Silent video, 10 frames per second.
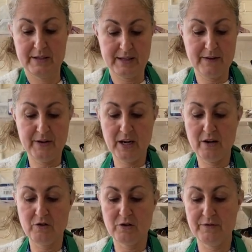
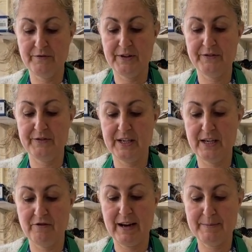750
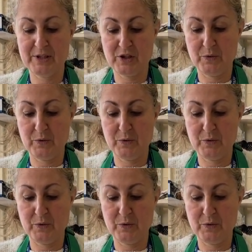grams to